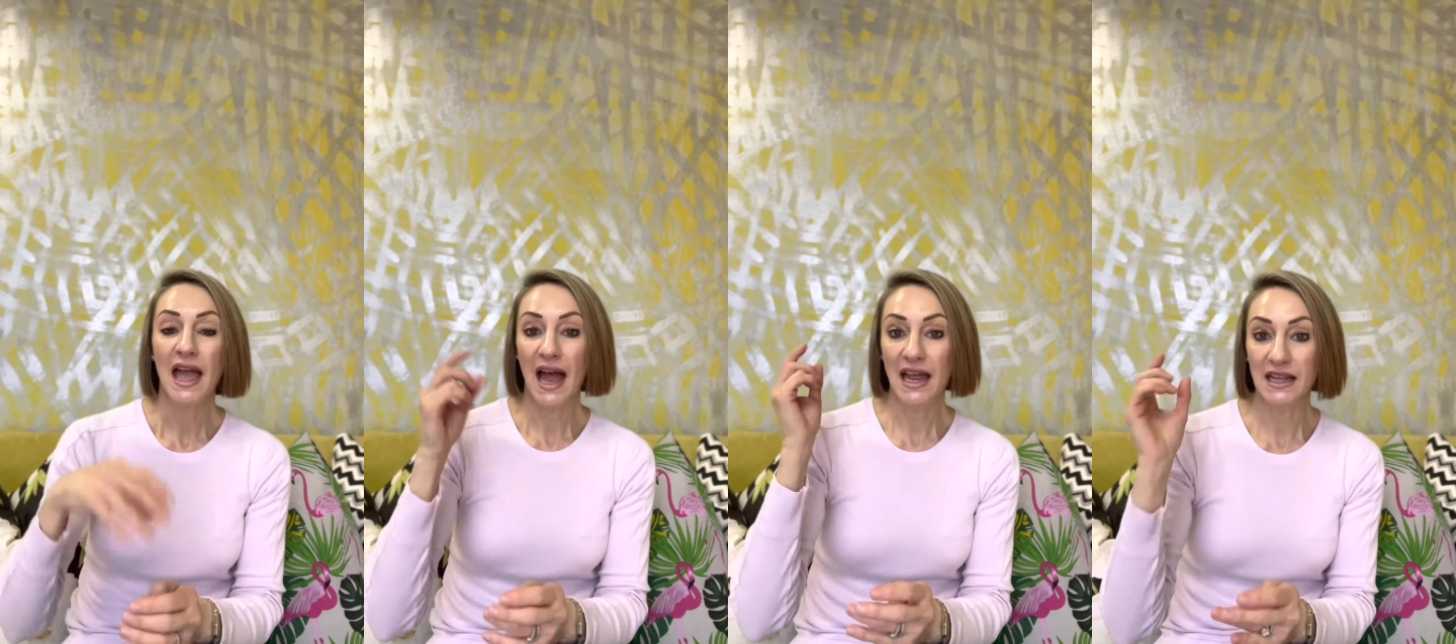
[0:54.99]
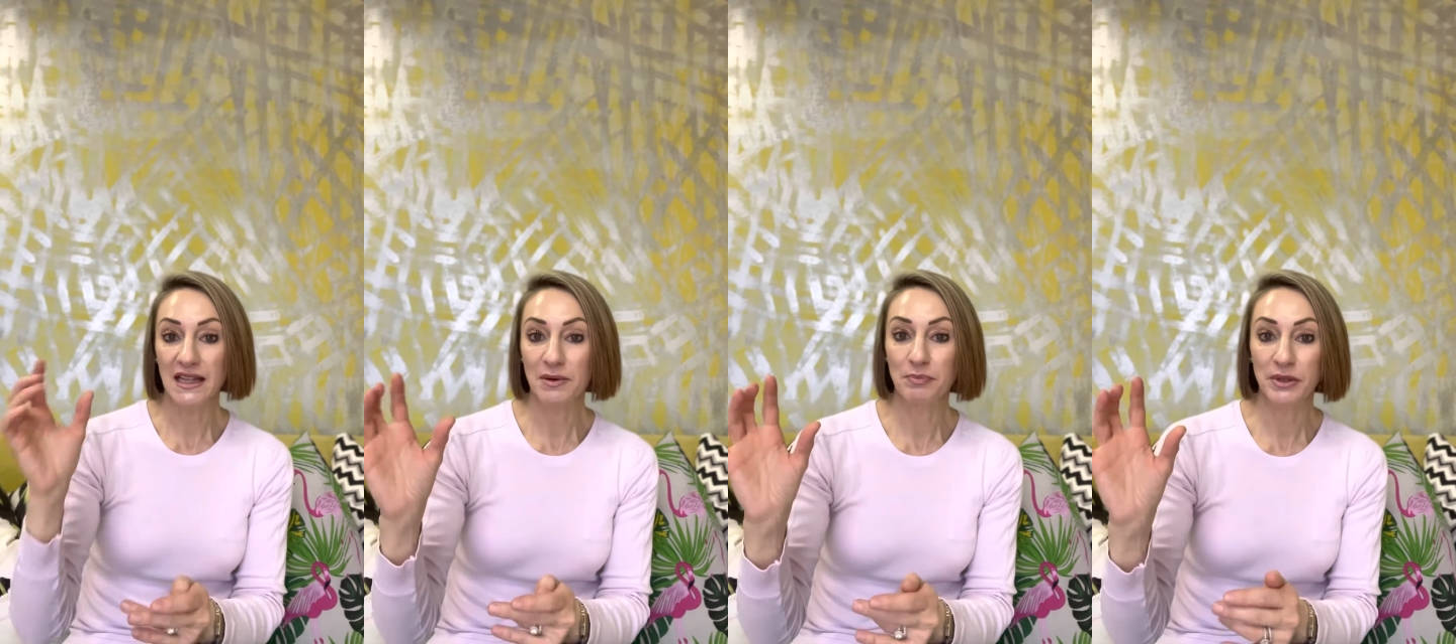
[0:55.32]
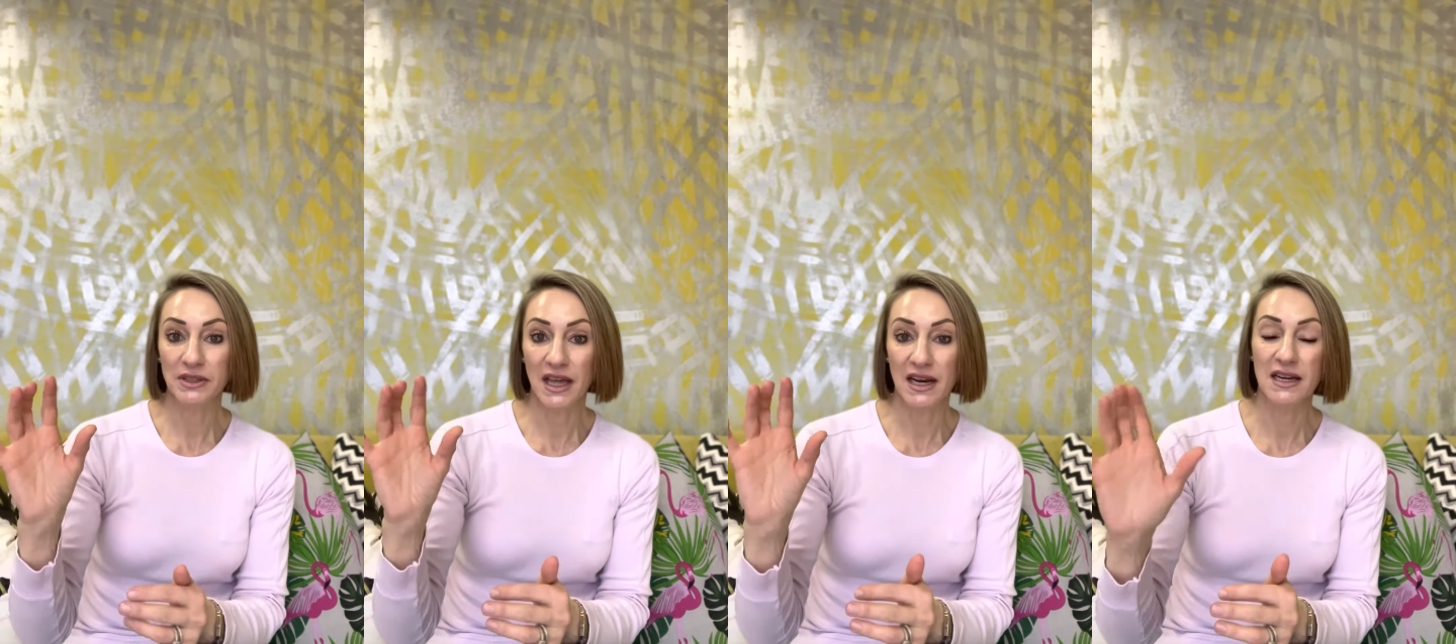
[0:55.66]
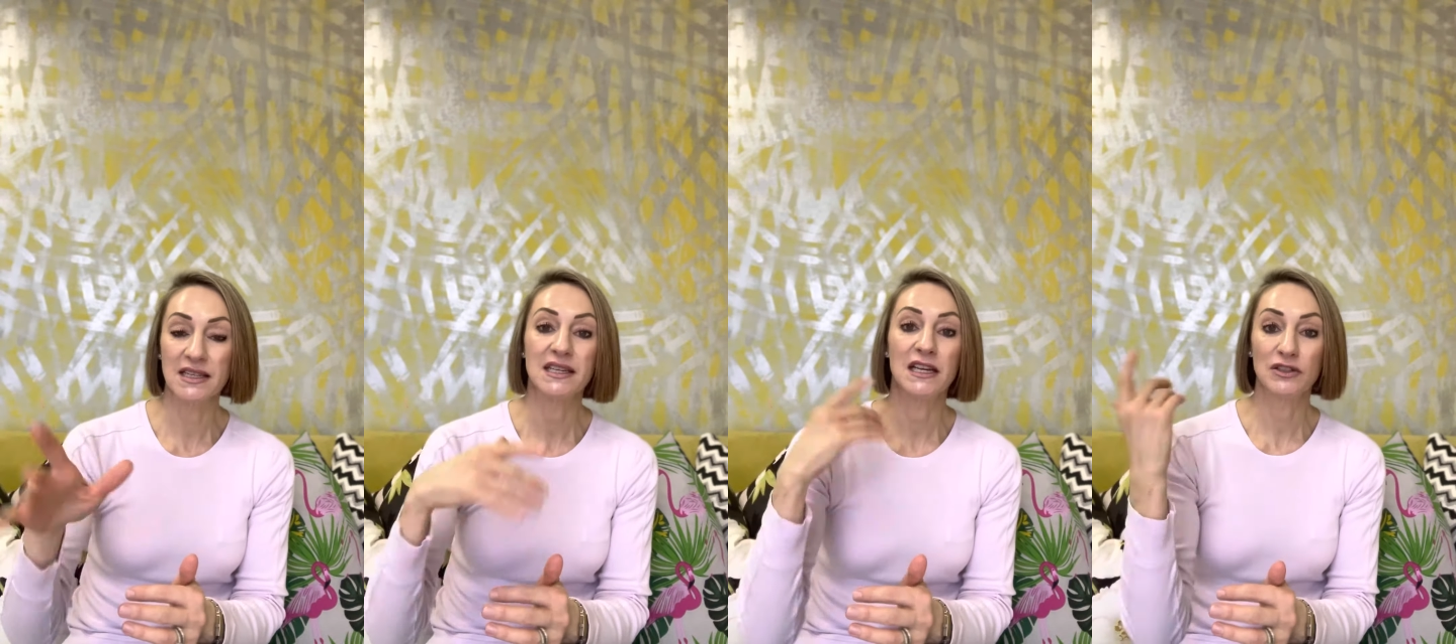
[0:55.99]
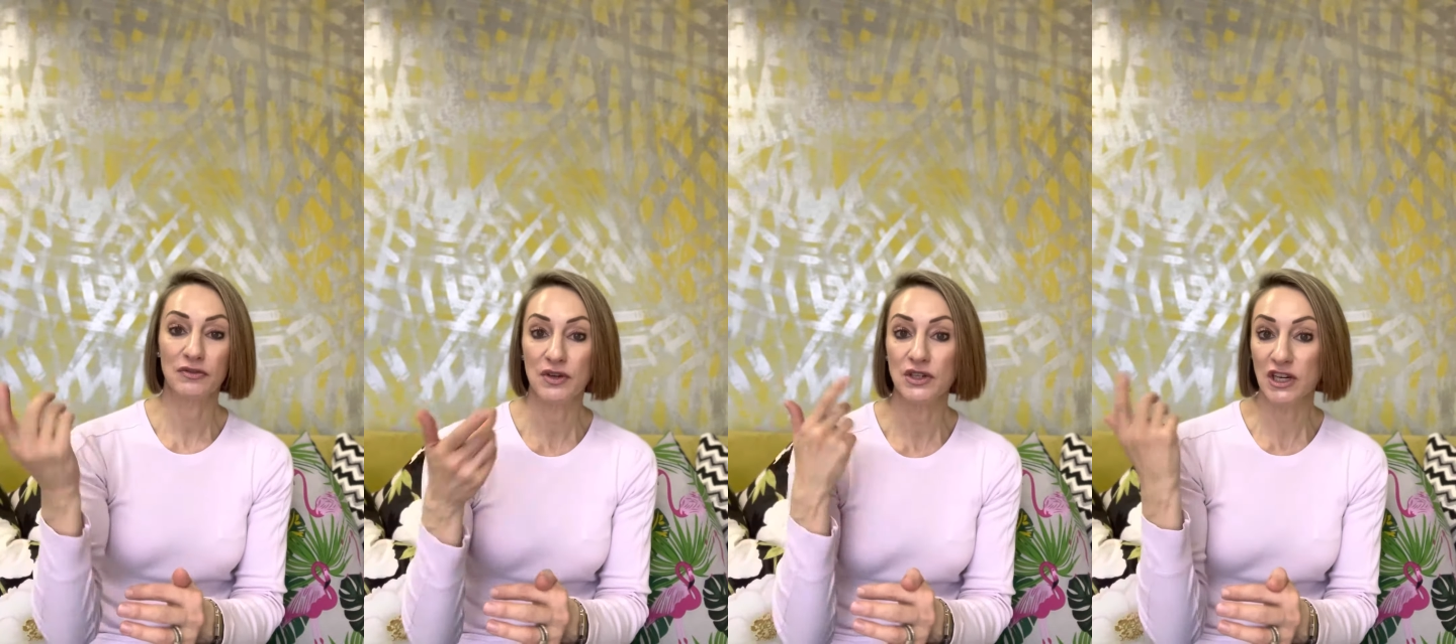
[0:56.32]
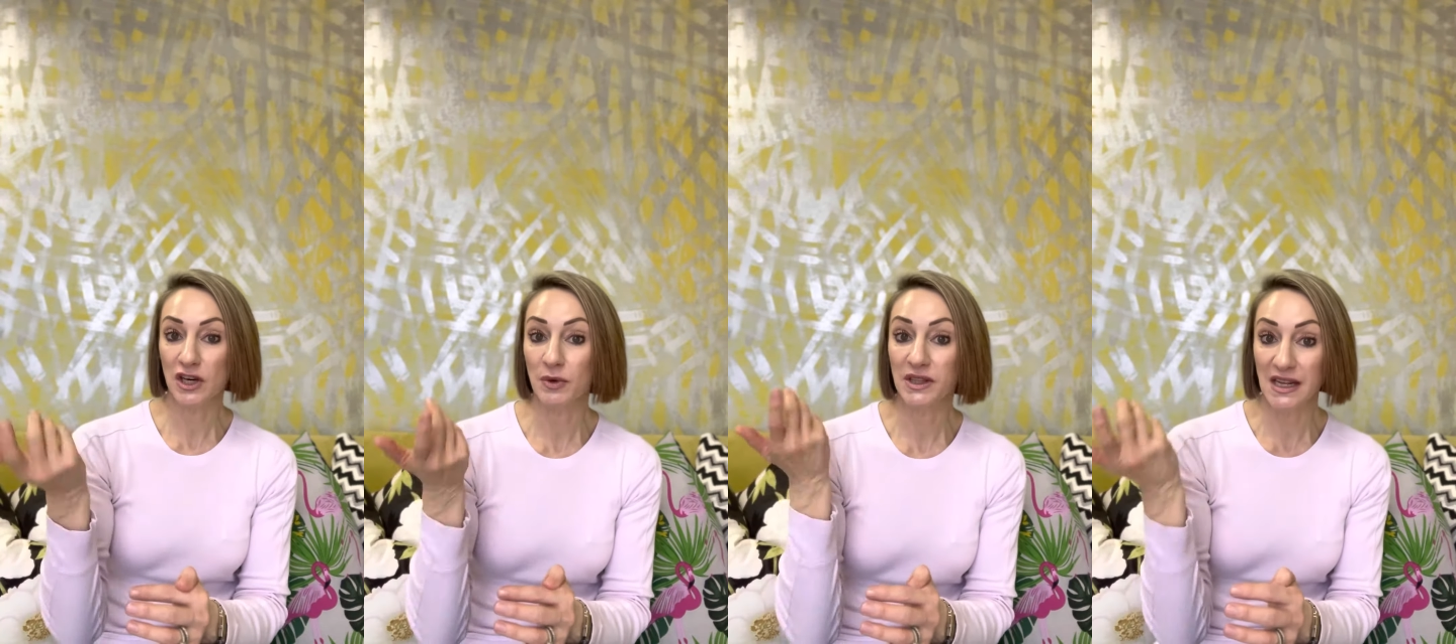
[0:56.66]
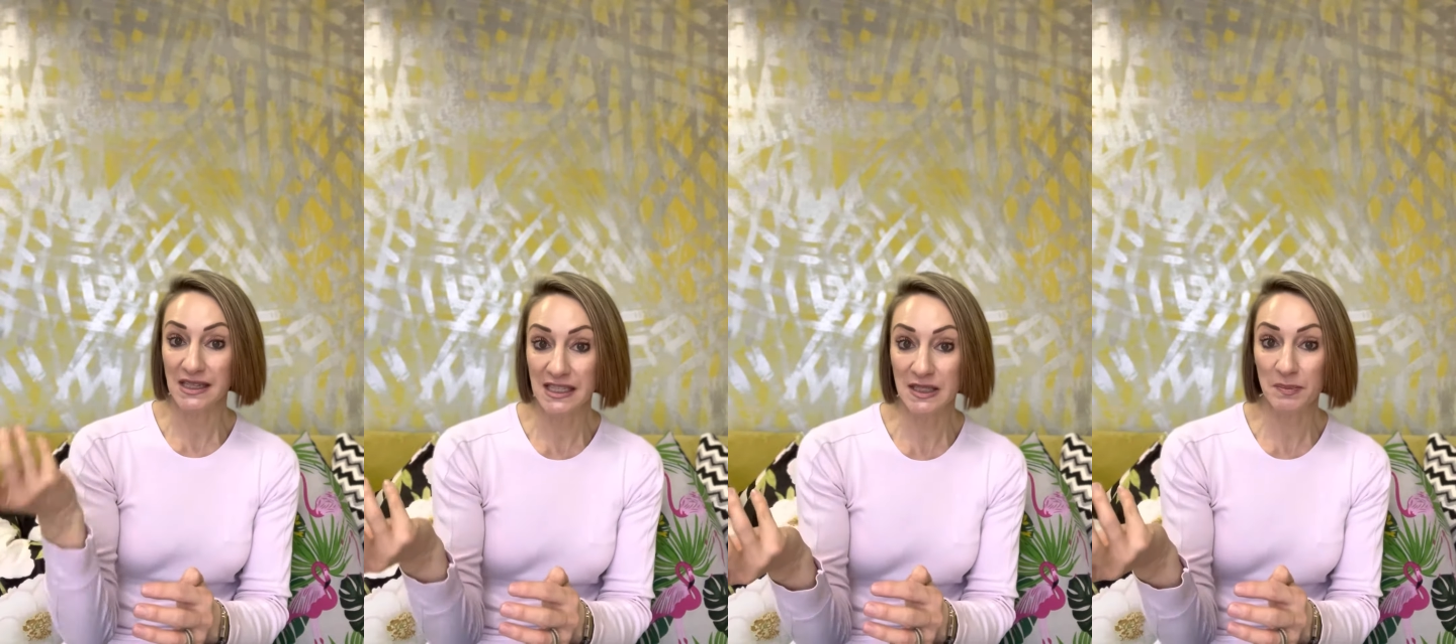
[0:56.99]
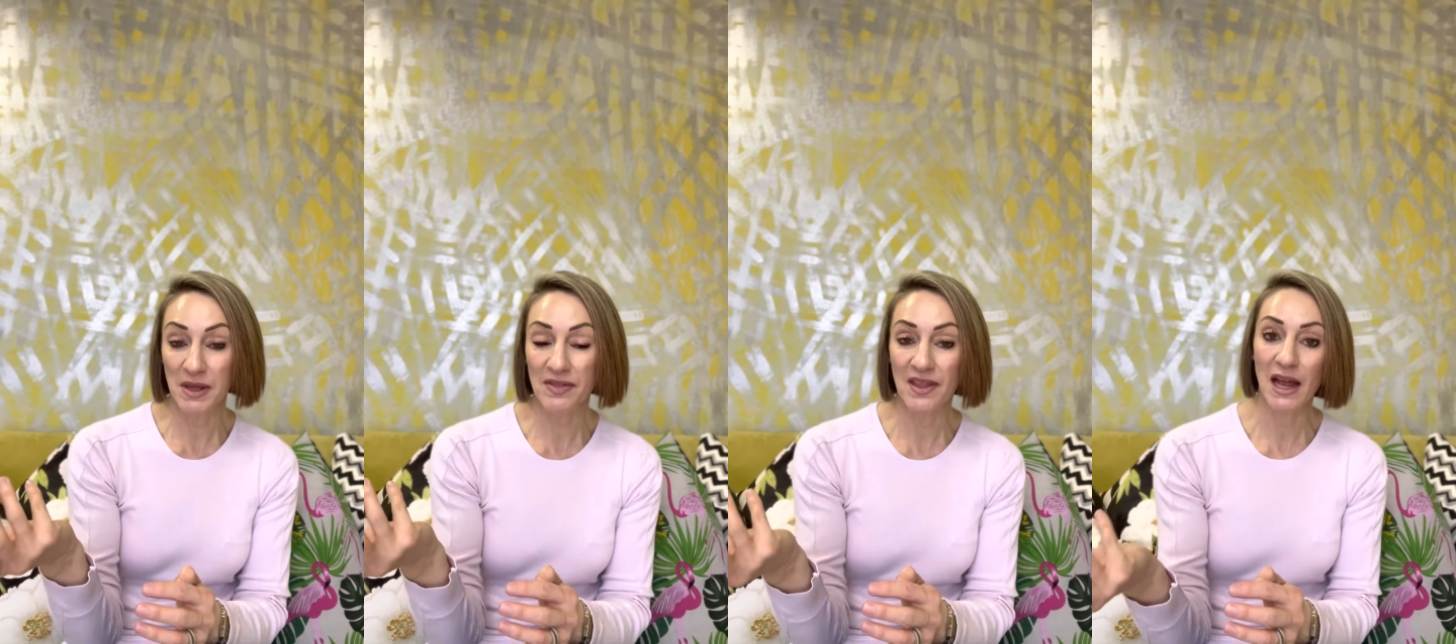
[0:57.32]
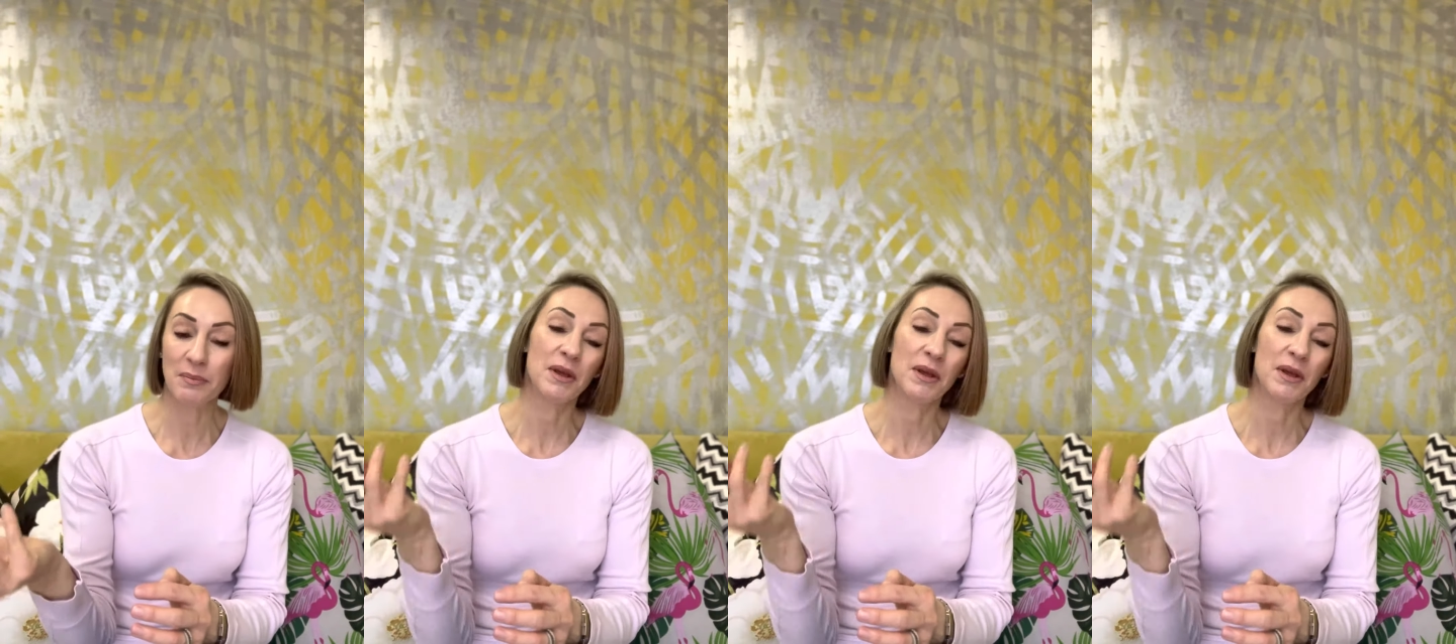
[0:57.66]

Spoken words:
and he then put that in a centrifuge, and he would then spin that,